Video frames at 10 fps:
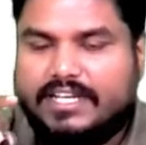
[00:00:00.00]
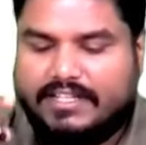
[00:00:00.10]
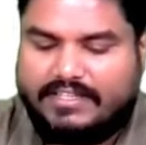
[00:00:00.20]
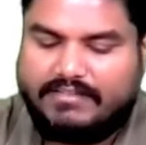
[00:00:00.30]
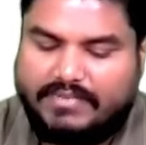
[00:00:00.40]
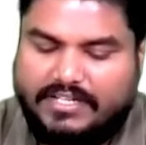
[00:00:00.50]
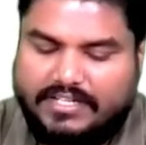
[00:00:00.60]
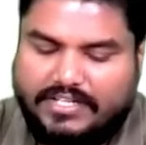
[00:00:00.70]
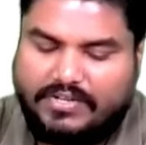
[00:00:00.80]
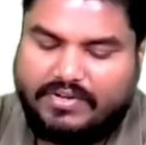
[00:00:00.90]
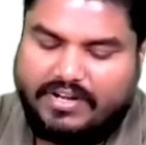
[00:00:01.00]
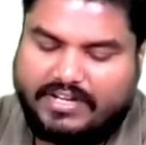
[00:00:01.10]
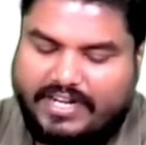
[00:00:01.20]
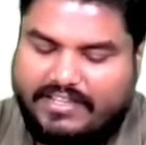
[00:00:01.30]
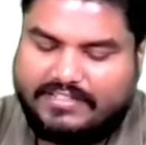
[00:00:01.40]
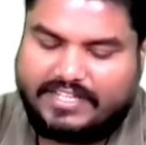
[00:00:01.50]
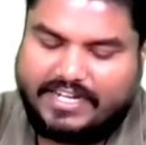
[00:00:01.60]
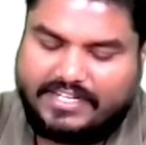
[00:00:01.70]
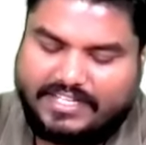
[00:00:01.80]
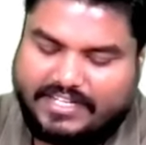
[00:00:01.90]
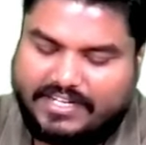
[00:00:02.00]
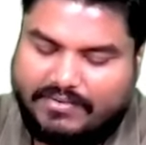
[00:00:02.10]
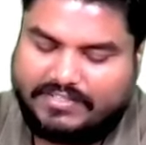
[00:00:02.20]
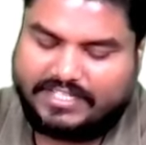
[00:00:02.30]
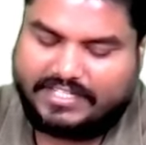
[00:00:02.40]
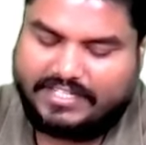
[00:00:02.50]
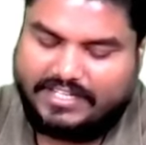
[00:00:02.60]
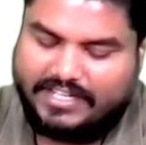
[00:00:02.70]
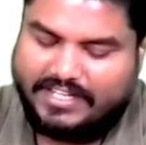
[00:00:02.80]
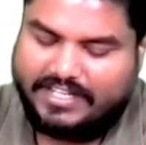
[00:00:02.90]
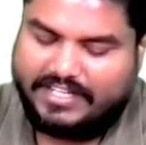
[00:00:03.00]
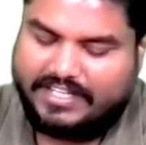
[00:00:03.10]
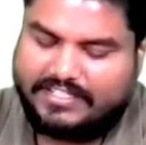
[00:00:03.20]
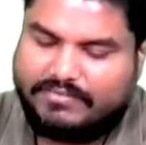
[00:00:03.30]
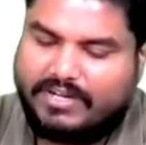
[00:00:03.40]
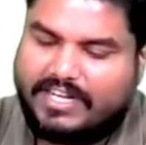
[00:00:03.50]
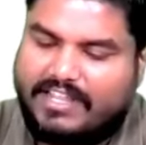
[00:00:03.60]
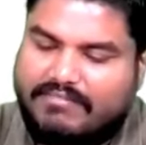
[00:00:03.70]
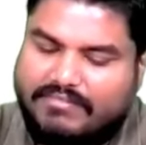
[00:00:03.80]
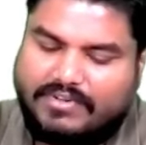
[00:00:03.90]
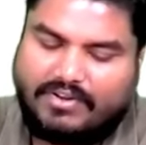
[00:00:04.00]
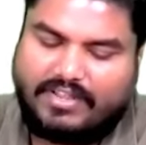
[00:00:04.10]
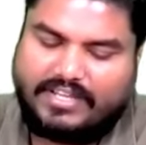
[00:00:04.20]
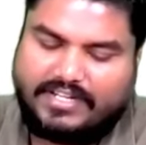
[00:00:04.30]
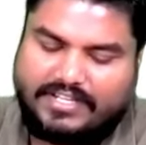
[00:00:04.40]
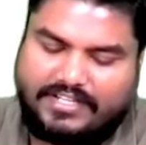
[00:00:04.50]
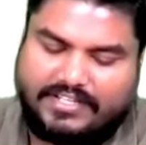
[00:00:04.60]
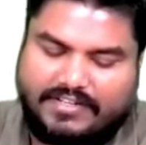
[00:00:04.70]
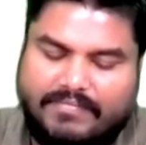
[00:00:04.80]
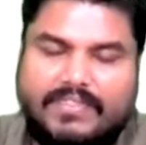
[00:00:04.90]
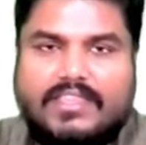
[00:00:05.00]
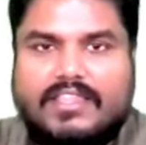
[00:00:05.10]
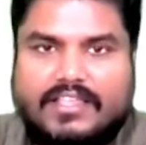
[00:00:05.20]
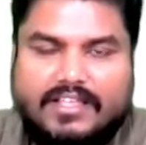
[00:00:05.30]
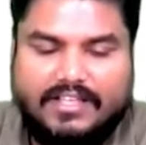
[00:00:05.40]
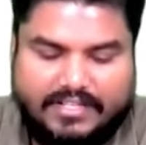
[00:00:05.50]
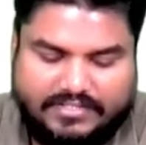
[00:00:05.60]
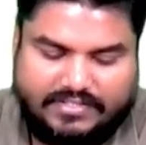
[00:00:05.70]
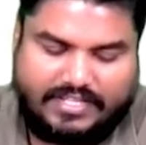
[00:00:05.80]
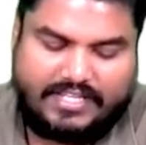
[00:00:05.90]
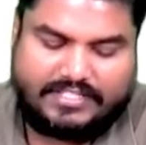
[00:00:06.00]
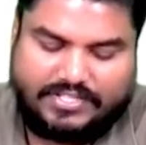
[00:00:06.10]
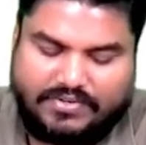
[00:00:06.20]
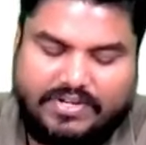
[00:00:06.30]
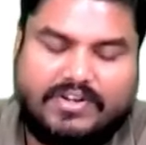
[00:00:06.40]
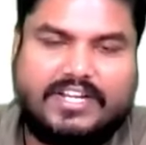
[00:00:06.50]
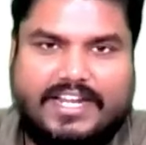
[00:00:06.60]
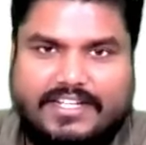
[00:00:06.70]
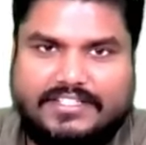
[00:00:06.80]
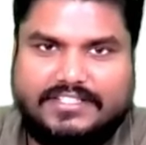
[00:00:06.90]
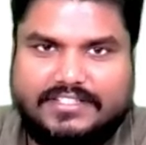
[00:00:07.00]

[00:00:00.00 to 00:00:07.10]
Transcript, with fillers: are nothing but nucleotide. This entire round circle is what I am drawing it here. So these nucleotides